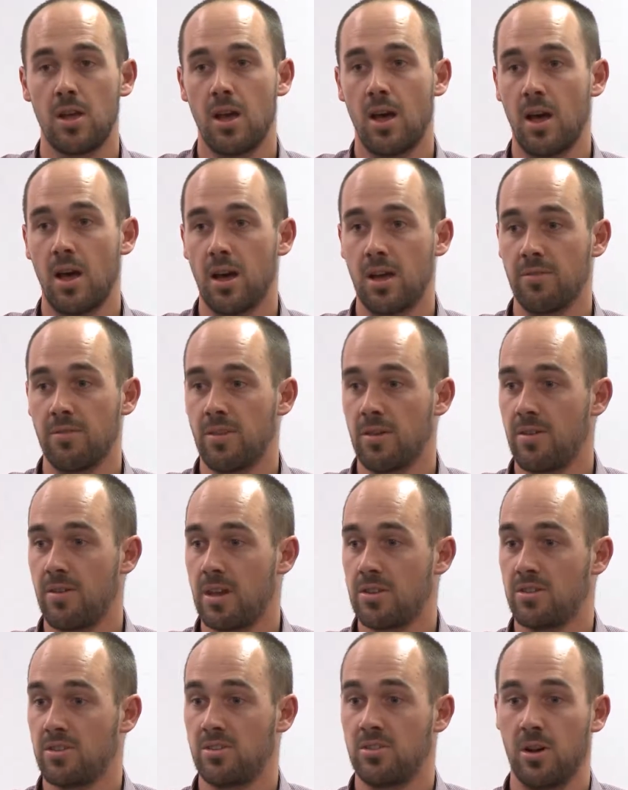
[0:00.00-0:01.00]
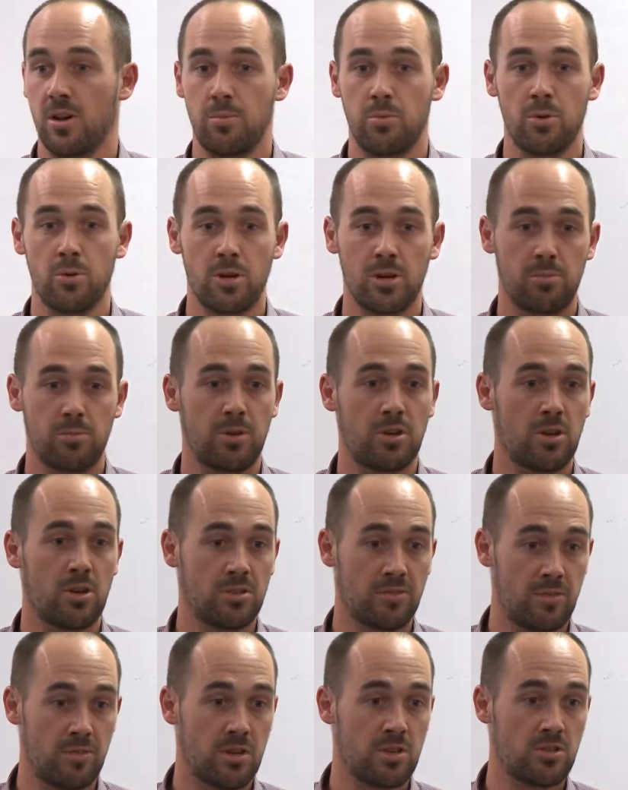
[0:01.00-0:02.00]
if they've had to stop work
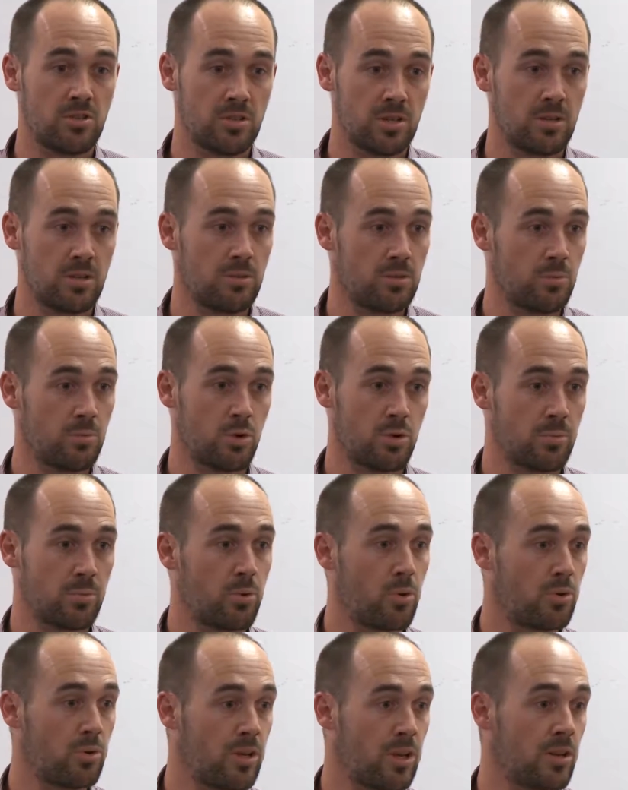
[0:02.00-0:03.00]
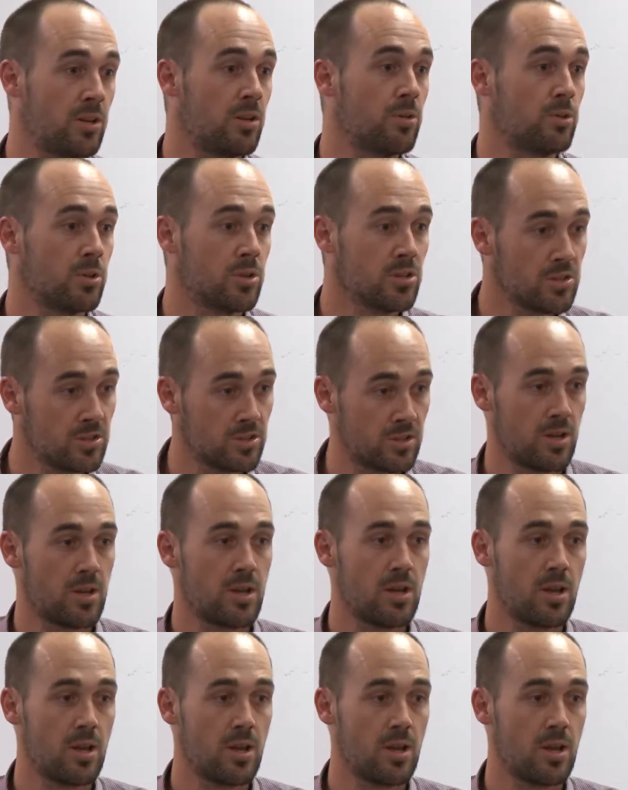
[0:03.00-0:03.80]
because of an injury or, more importantly, an illness